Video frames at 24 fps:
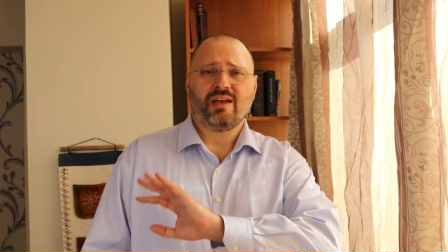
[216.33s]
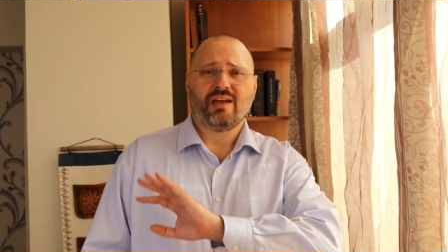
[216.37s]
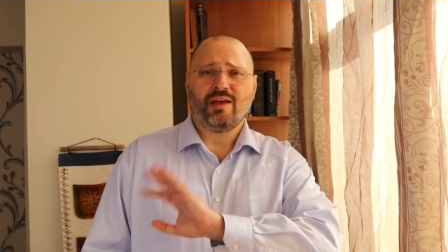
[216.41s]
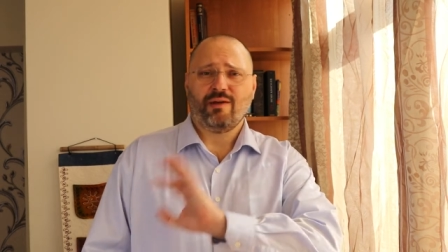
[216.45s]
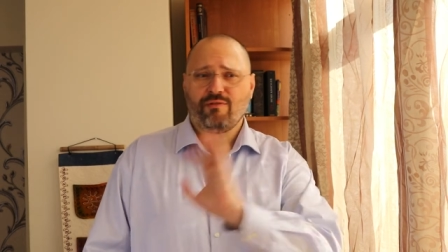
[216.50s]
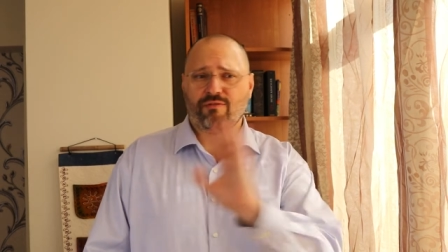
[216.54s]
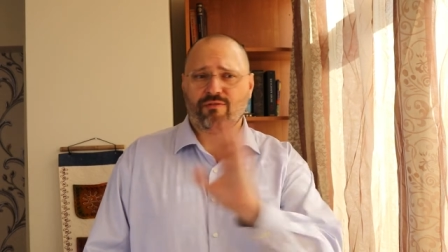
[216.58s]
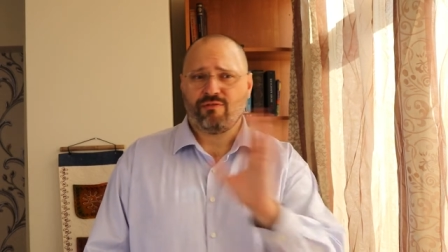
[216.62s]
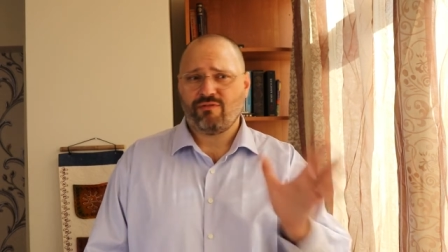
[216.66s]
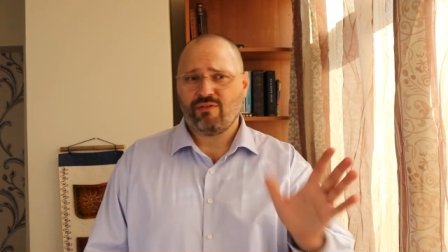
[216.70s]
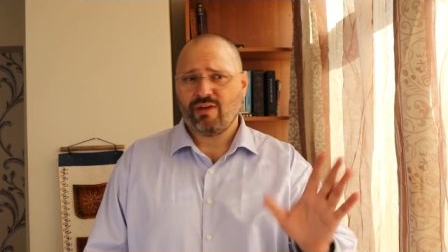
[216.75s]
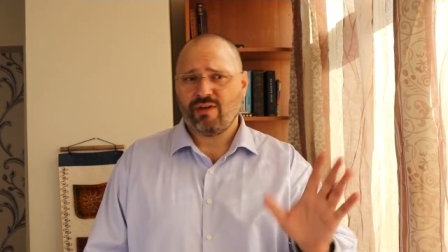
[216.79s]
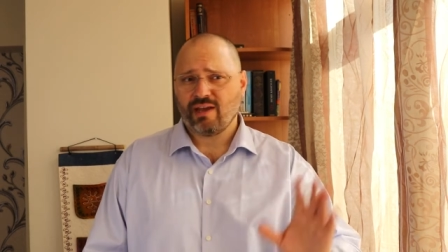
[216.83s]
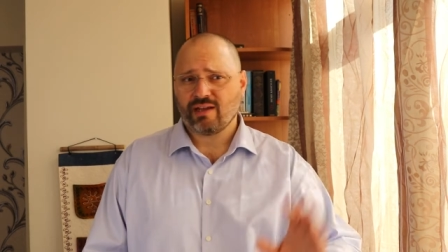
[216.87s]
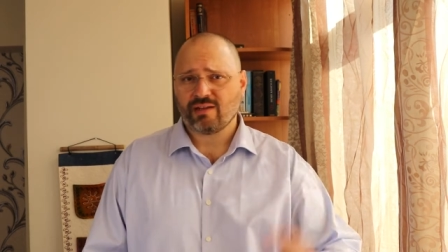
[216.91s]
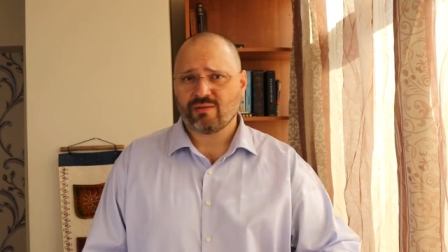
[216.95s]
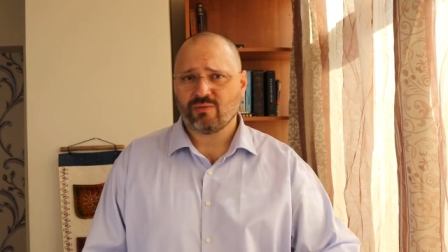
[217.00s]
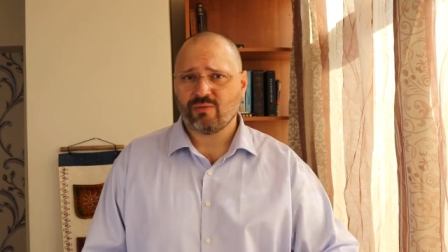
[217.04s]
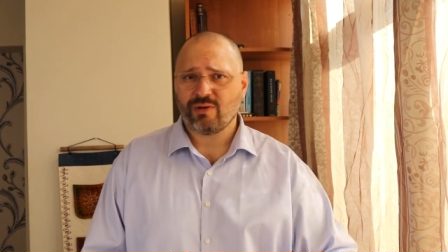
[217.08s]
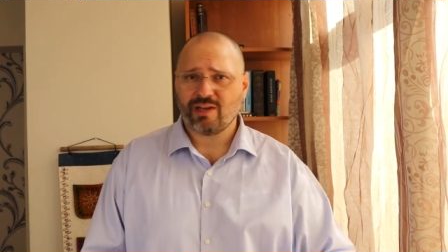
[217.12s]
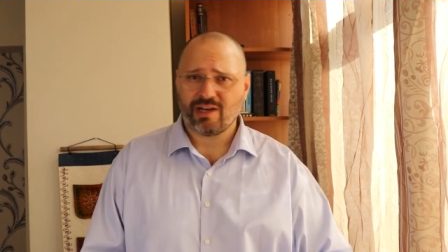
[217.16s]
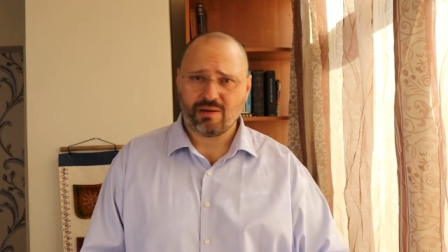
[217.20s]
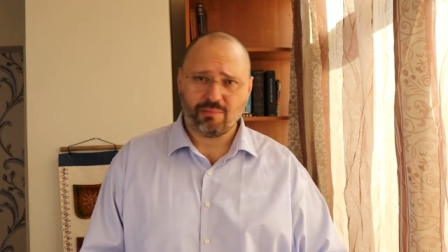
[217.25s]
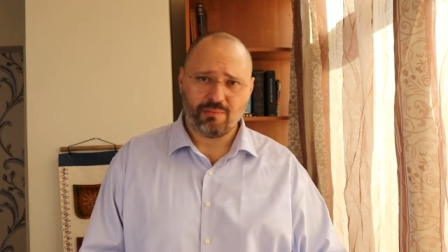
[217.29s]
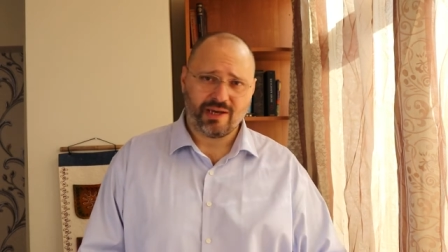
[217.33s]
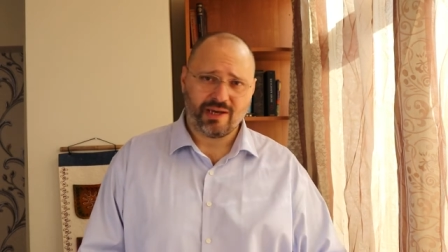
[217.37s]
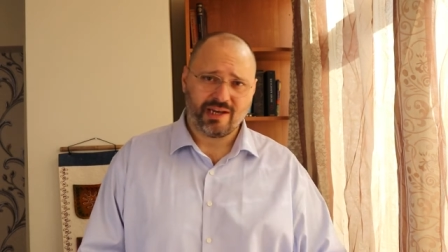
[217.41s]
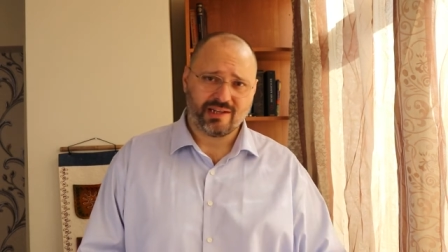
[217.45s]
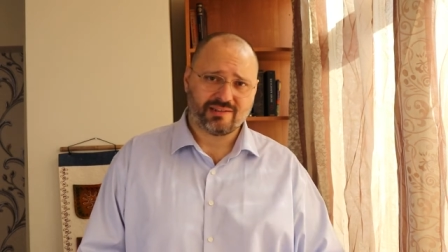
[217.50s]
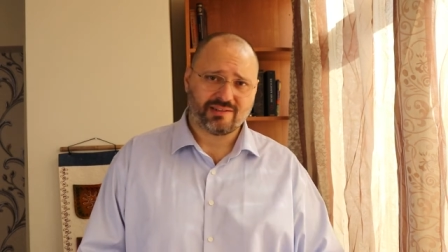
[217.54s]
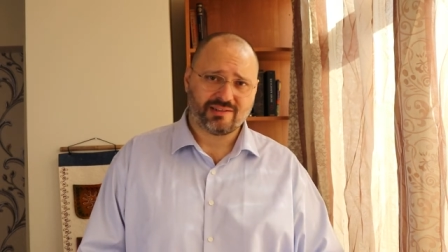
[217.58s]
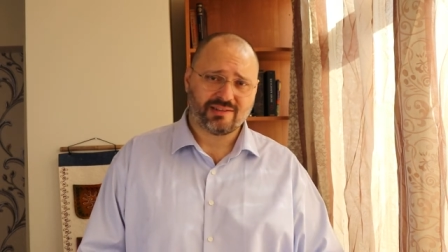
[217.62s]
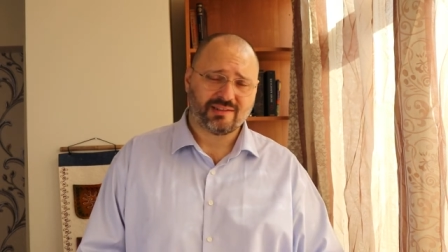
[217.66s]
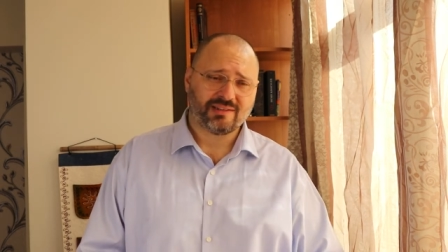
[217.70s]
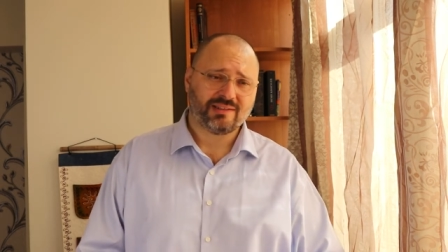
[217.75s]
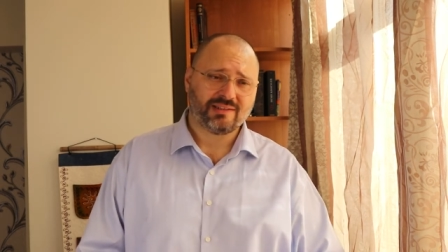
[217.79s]
affect very
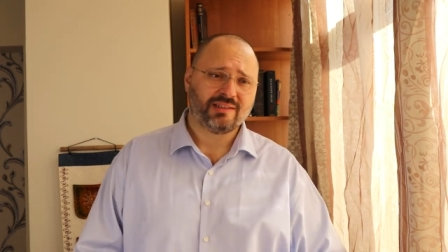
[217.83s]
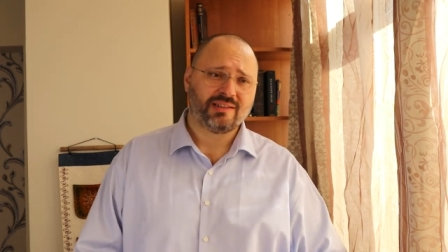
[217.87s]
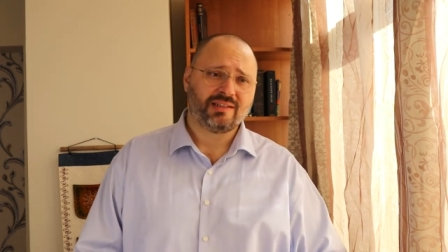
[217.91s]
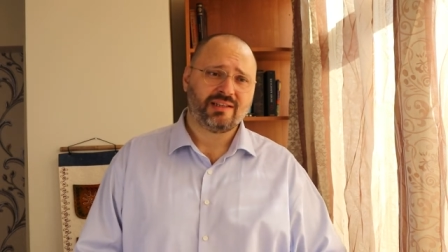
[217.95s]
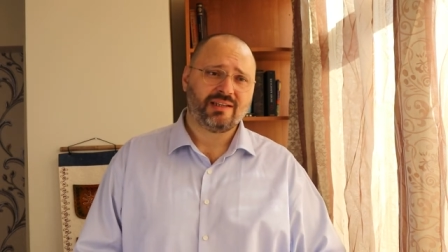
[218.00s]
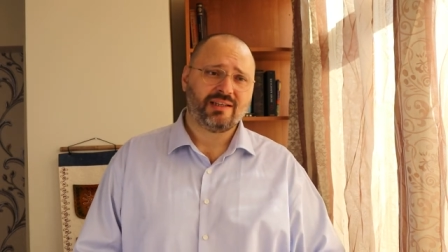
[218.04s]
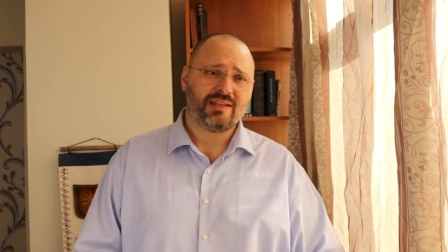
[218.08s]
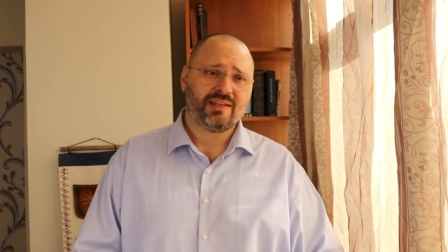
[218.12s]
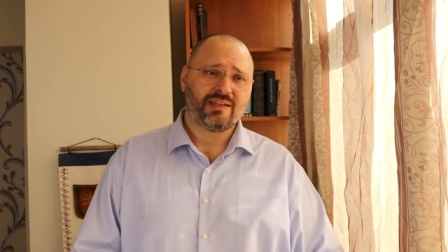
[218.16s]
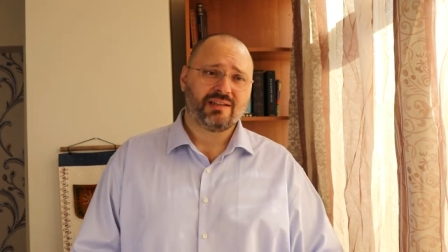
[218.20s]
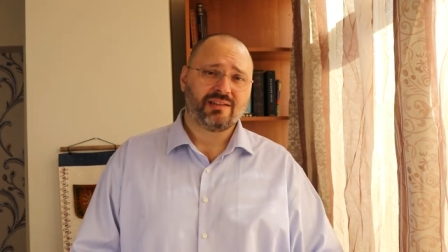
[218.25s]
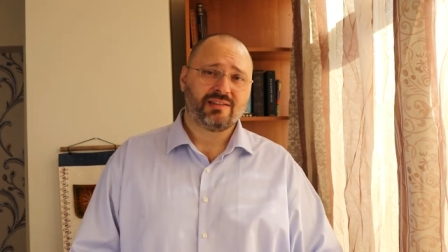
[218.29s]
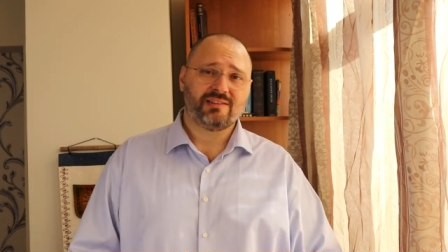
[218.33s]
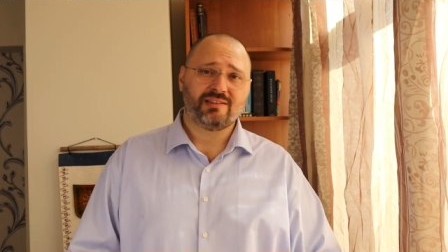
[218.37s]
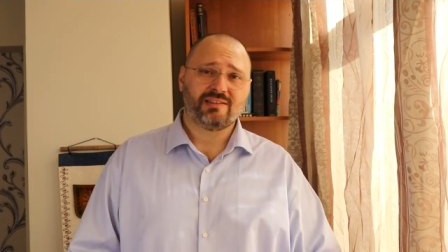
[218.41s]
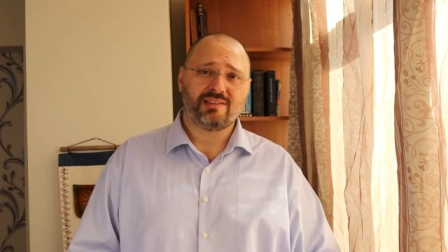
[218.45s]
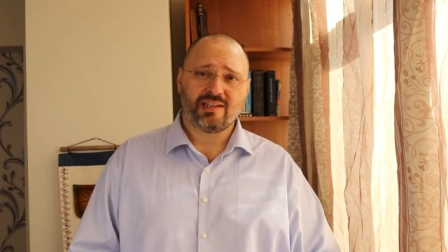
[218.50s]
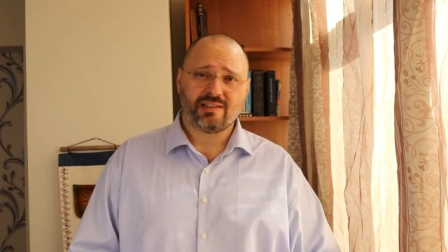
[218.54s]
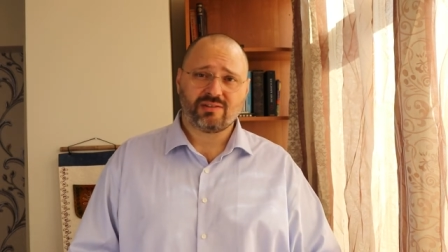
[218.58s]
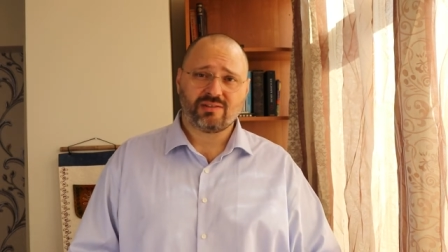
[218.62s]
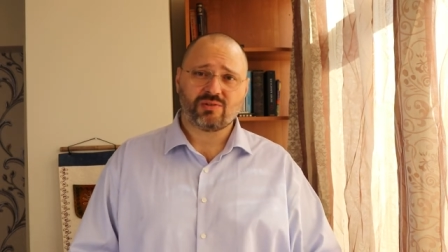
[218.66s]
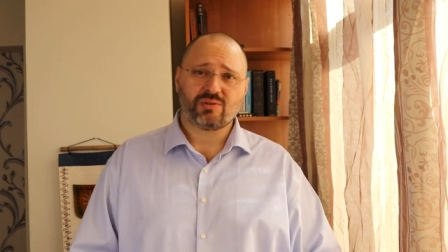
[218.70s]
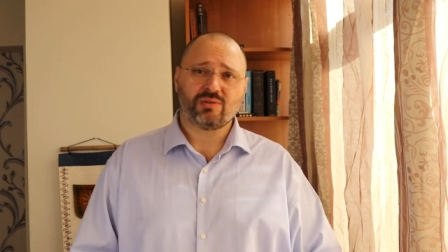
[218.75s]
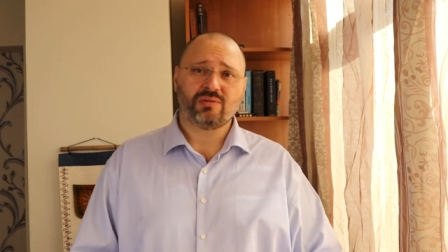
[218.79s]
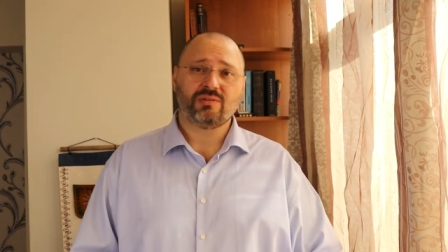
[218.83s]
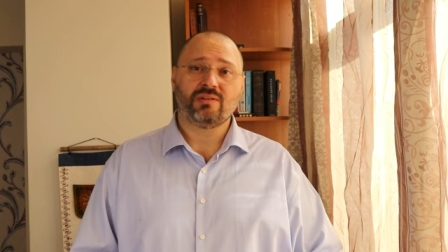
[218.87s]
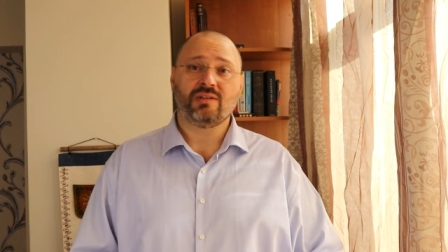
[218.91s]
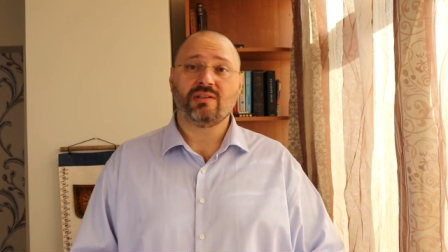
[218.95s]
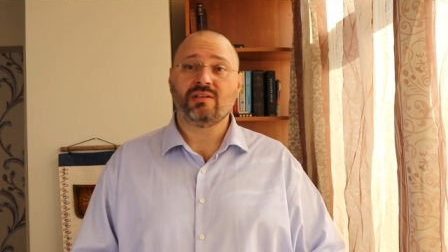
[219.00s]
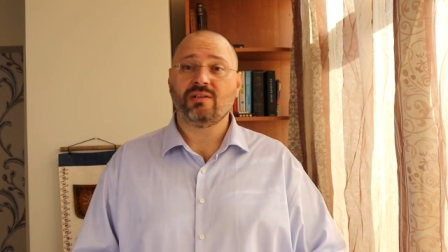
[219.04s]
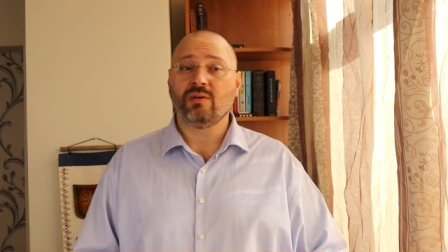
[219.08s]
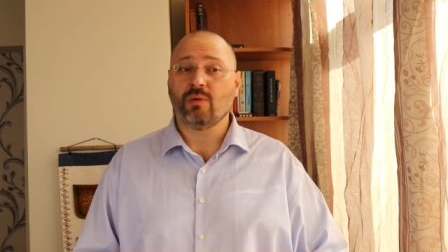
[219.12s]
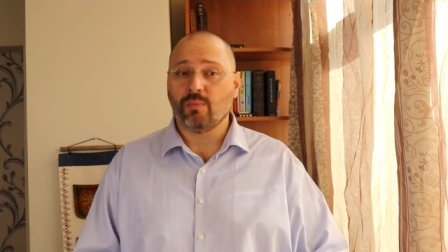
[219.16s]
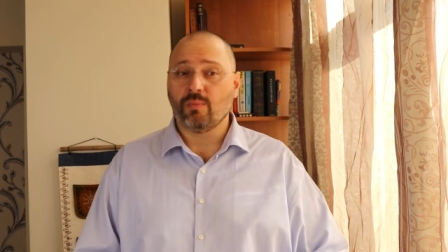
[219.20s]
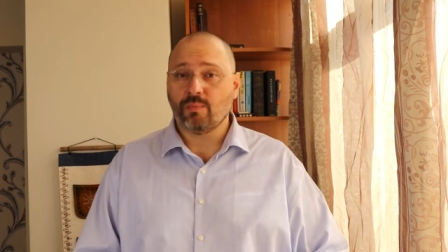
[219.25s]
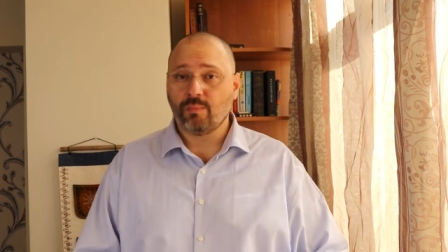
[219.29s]
bad. Is that true?
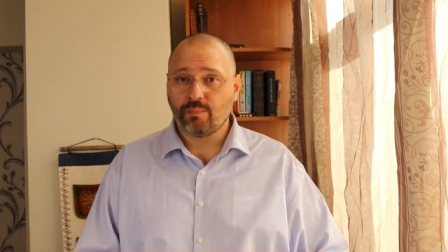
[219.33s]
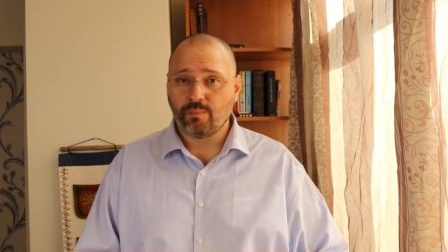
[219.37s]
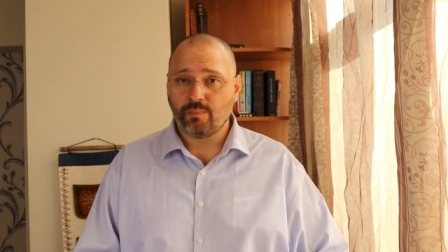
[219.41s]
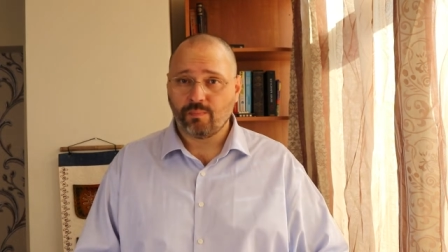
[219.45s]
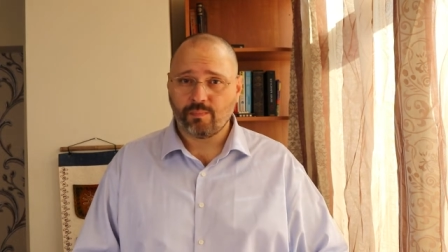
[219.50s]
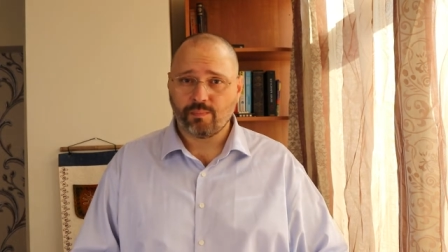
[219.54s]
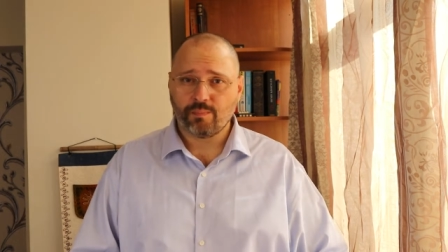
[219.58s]
No,